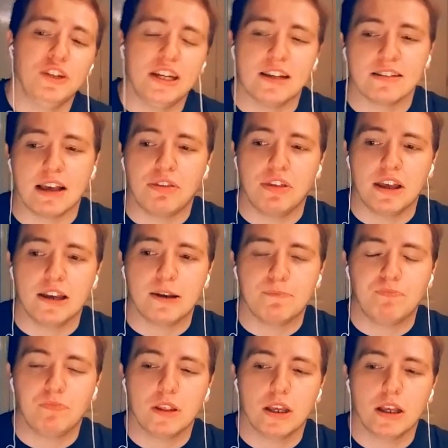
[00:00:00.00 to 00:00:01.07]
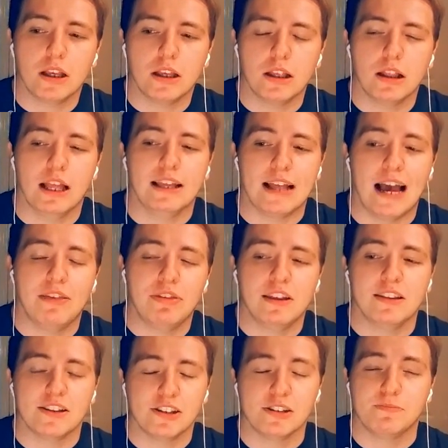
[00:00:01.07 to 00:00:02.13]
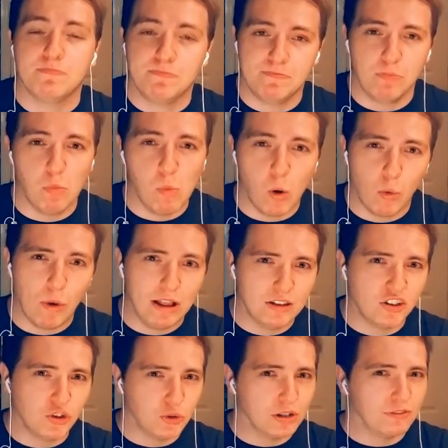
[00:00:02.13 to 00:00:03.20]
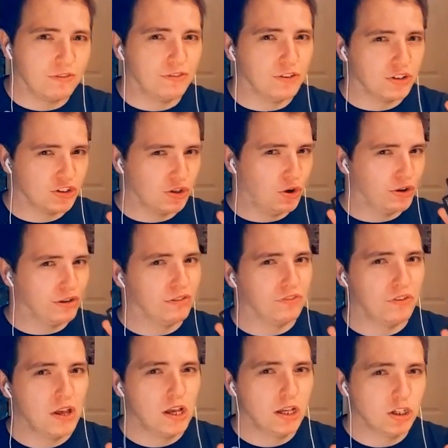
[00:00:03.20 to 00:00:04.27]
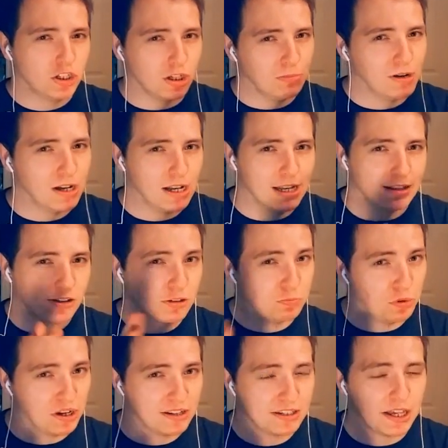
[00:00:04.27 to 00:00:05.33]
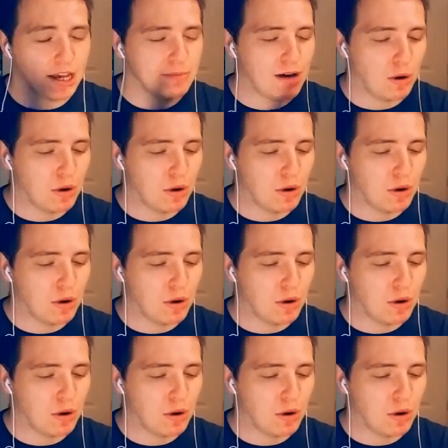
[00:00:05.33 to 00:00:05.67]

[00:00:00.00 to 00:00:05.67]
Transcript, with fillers: funny is I think like I think this is more well suited for sort of summer and springtime.